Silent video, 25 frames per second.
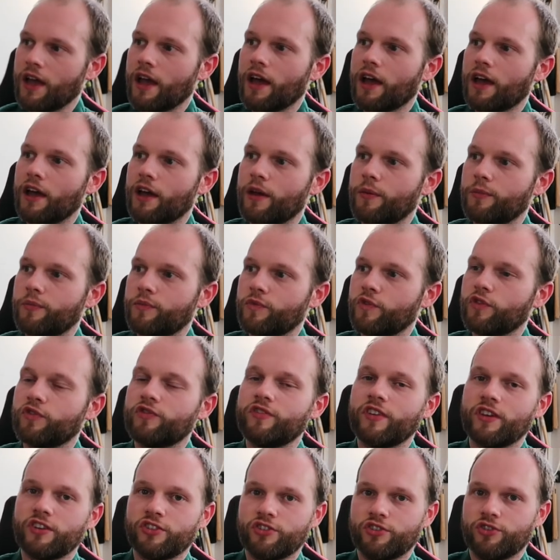Um, to
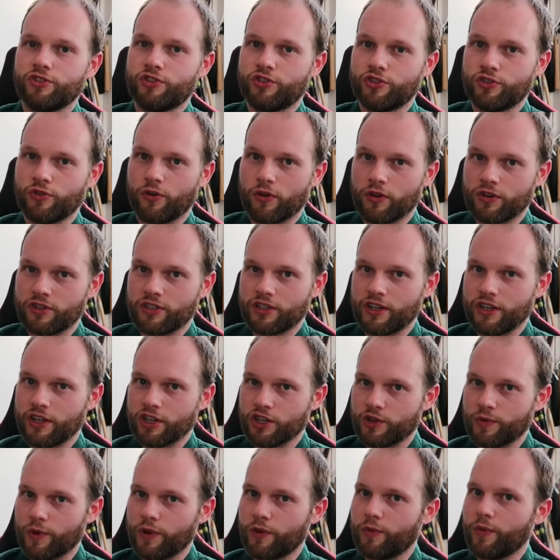test your sword
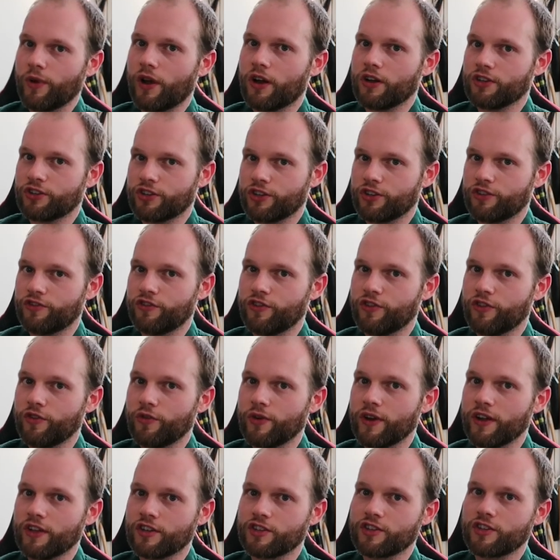skills, what we also do
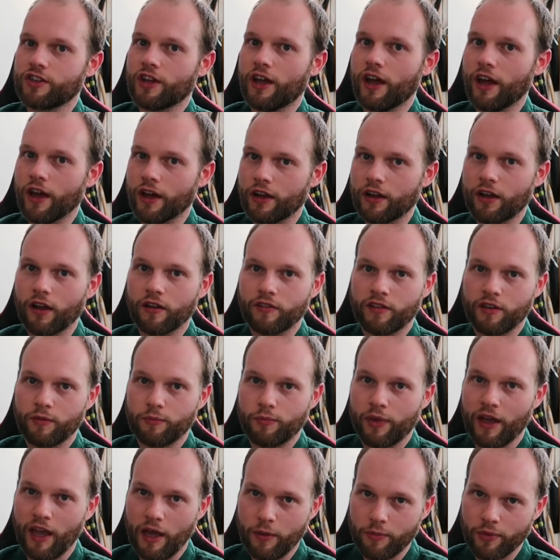is uh, cutting
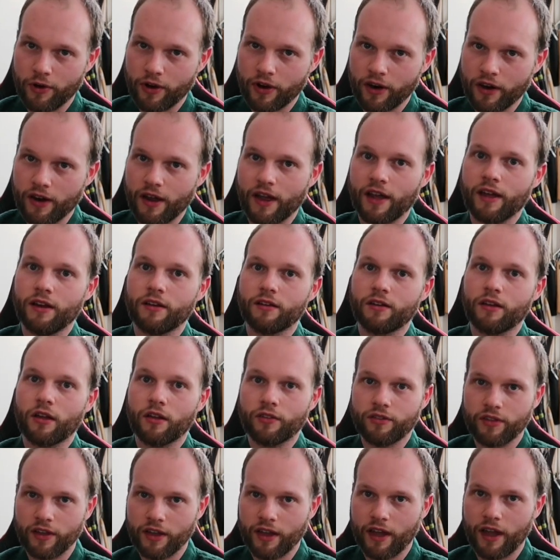paper and
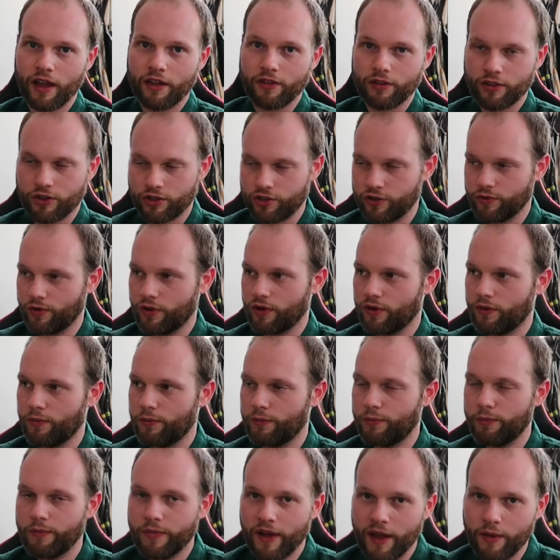cutting actual
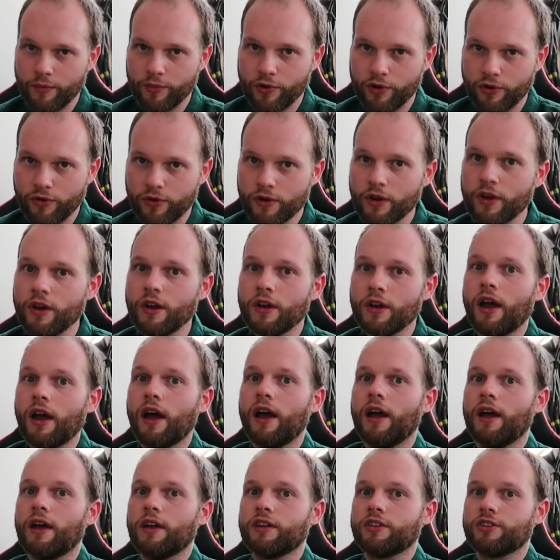bamboo.
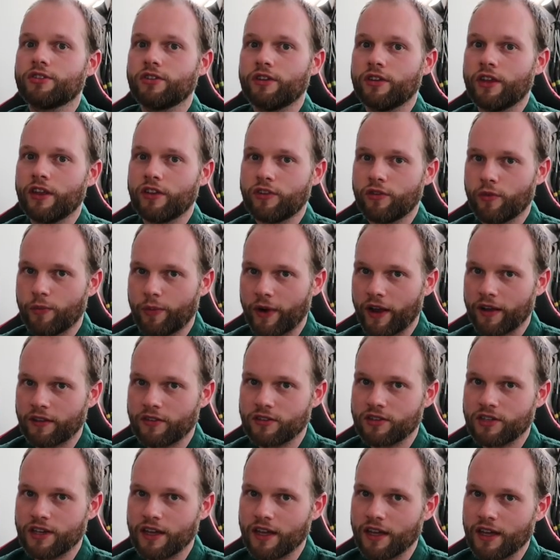Uh, so that you're
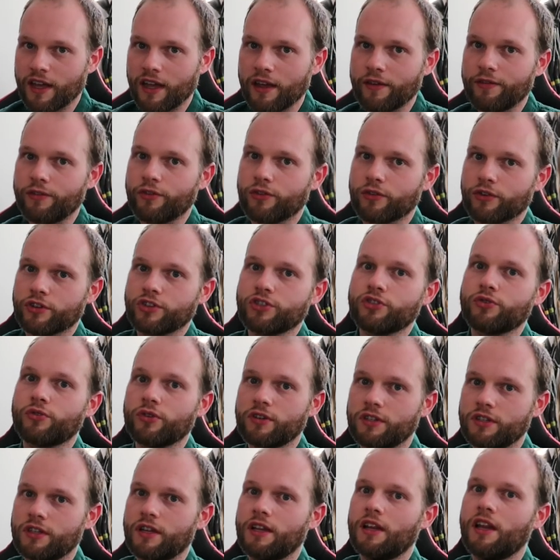practicing if your
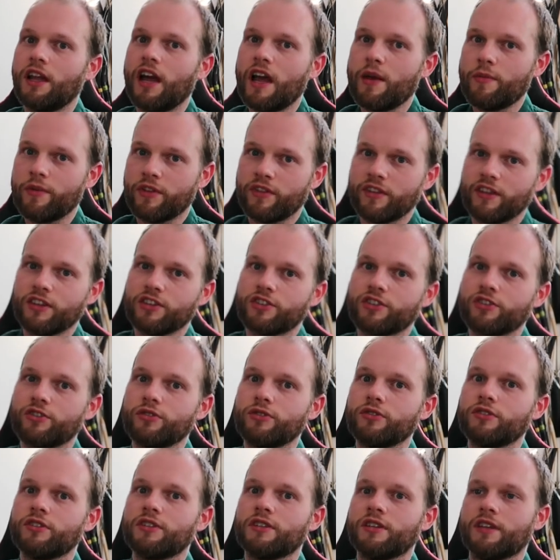sword alignment is
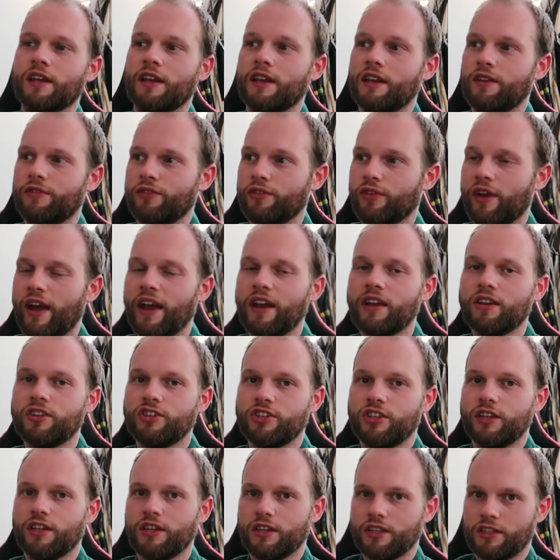good and if your
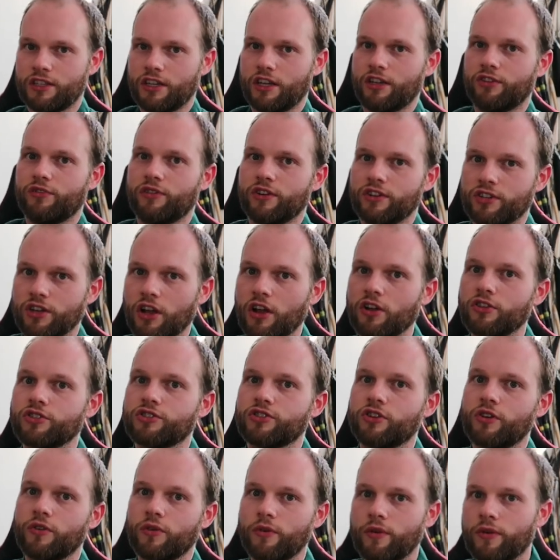energy and etc is
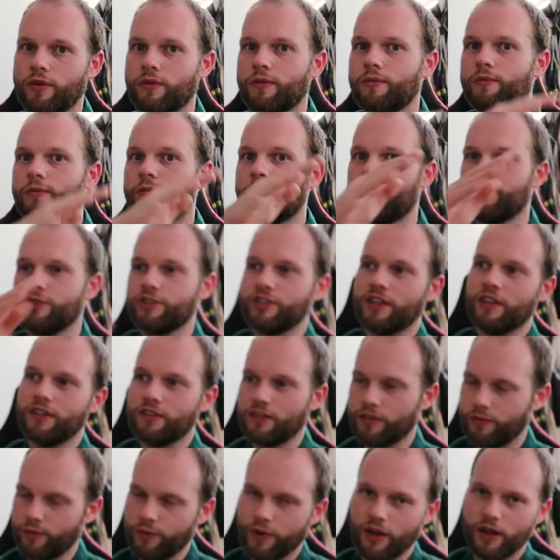also
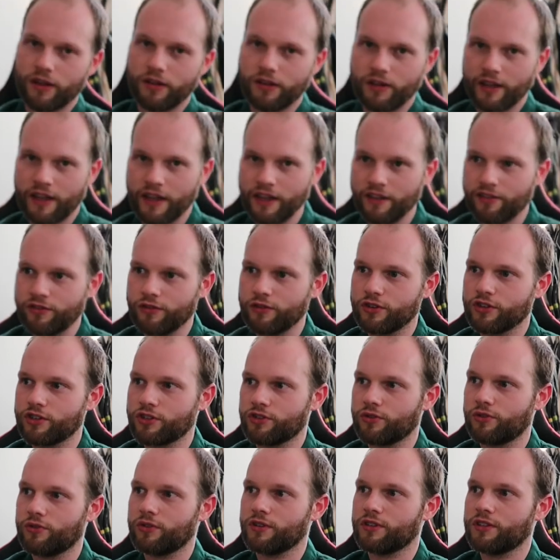presented well into the
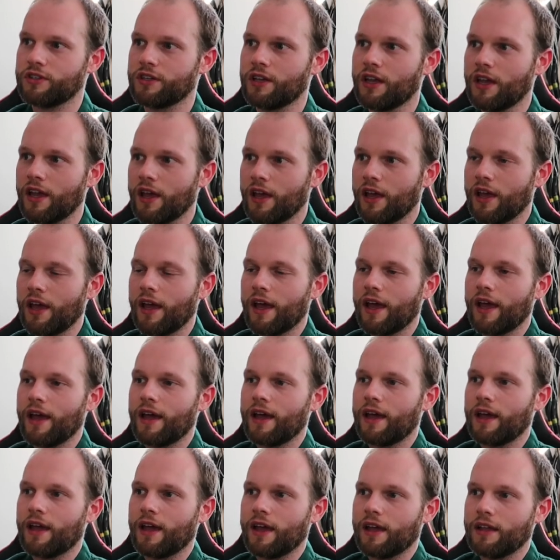sword
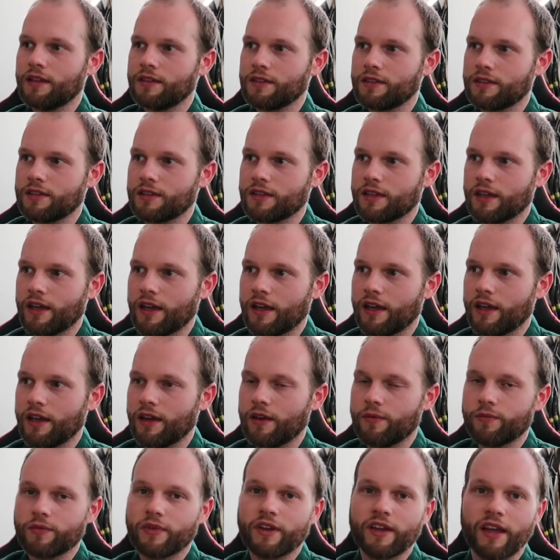and
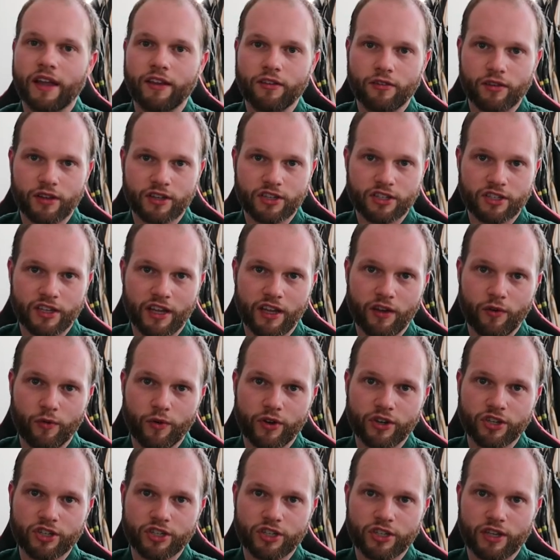um, candle
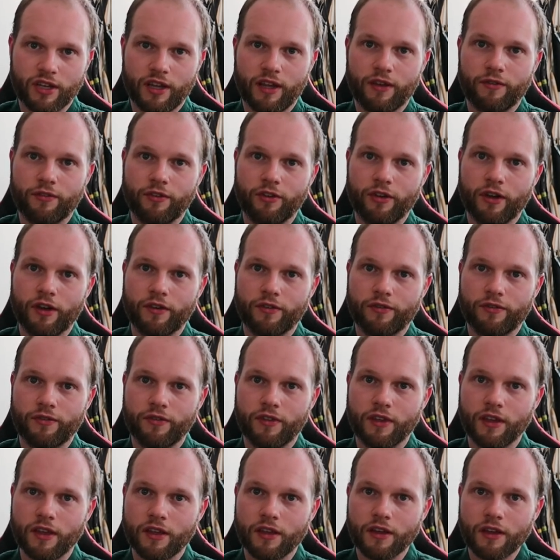extinguish if you have
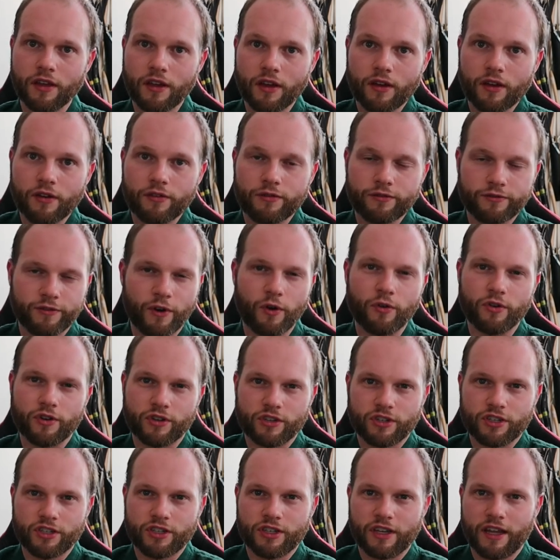the
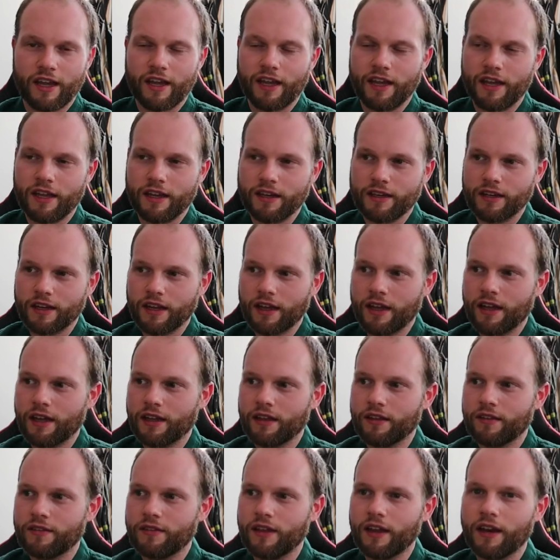focus and
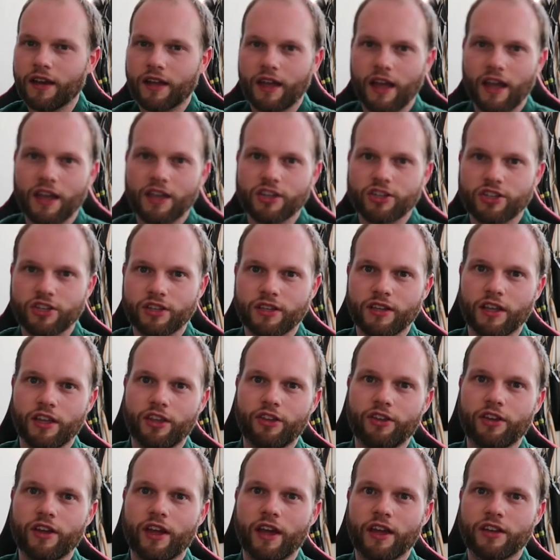uh, dedication that
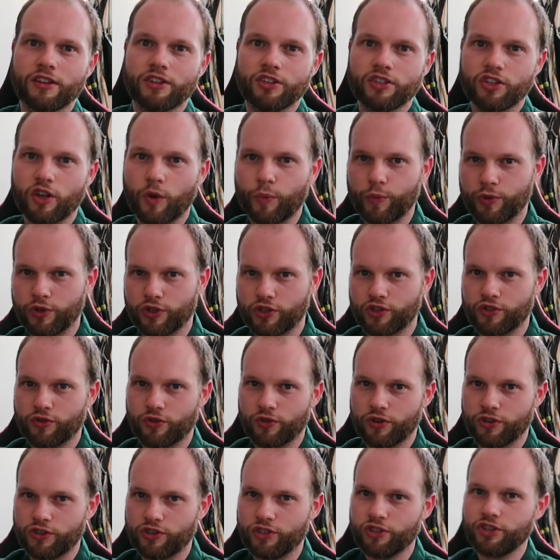you can stop your
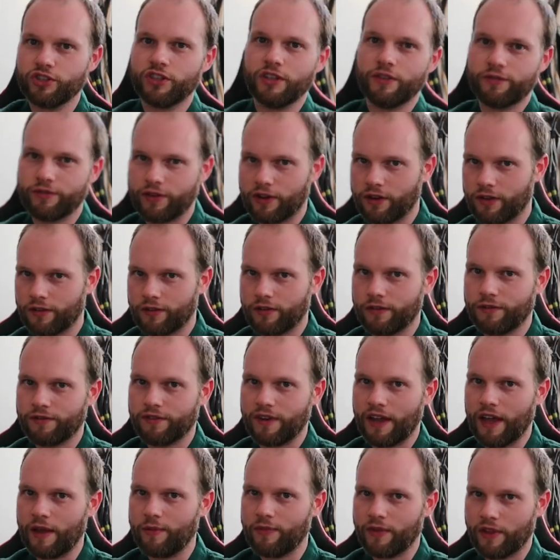sword just in front of the
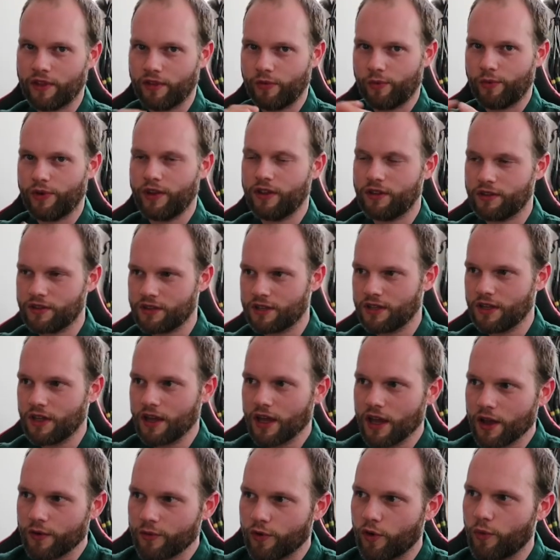flame that the wind
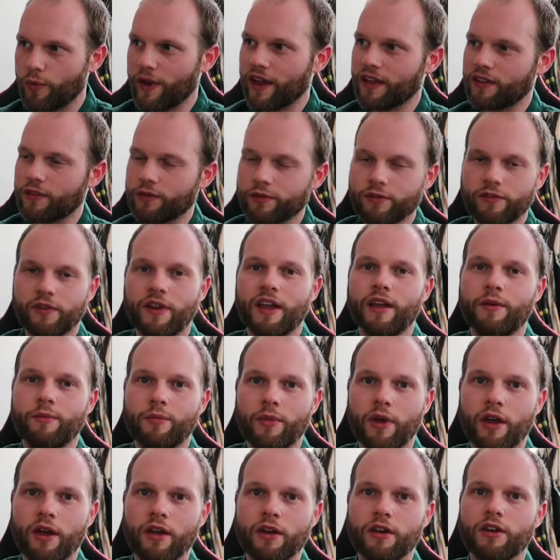will make the flame
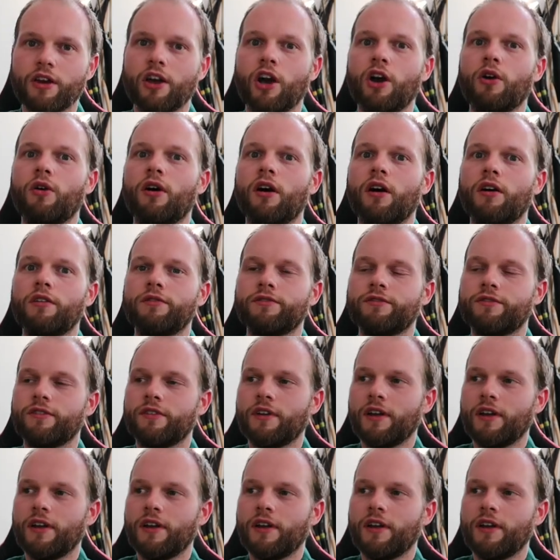uh, go off.